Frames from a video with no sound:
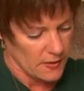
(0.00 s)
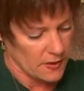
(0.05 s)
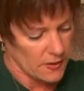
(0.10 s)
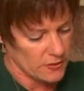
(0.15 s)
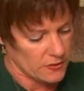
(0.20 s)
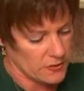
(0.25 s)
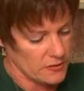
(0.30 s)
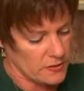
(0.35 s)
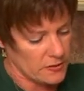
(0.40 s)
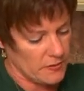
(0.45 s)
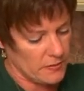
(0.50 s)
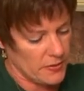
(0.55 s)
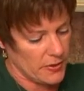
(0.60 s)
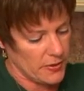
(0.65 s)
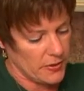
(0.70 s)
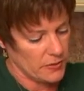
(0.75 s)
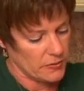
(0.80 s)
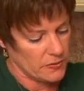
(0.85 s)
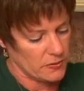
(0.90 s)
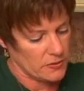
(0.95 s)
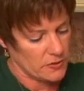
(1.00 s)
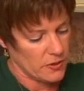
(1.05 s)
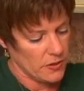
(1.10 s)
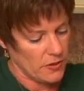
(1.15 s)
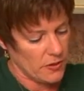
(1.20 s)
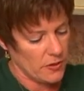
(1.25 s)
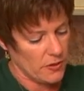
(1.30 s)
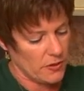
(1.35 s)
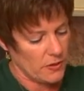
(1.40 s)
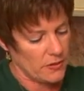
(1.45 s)
There's the bones.
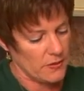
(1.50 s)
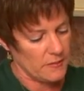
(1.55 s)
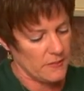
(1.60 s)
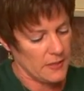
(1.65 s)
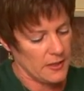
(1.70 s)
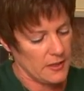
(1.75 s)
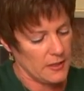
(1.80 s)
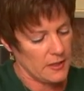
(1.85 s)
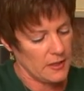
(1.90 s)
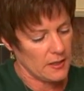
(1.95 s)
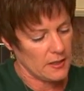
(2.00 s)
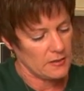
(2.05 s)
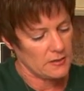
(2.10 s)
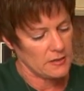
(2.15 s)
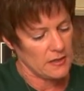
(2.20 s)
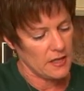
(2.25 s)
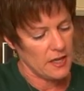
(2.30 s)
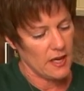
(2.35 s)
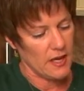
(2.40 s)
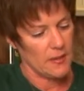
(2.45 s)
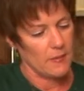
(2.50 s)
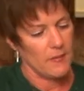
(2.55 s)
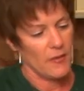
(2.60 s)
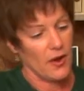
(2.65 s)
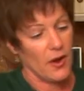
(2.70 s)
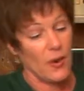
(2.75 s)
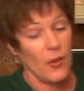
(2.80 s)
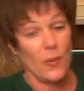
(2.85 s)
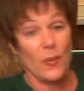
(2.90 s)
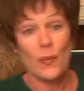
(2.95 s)
All the meat has
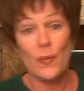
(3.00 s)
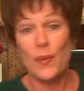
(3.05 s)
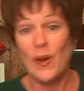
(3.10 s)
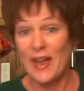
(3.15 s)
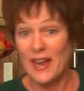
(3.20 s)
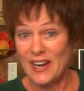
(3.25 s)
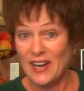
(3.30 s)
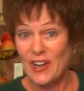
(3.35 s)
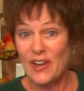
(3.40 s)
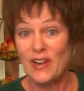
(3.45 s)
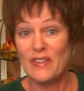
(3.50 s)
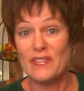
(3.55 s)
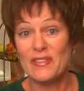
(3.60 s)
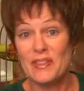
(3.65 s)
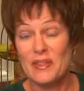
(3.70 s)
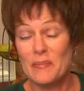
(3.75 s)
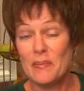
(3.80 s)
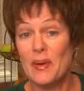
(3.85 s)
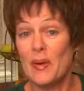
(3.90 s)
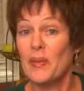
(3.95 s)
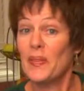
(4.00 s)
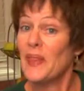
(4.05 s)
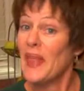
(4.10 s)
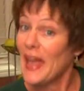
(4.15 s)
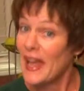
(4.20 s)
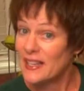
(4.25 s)
come right off of the bone.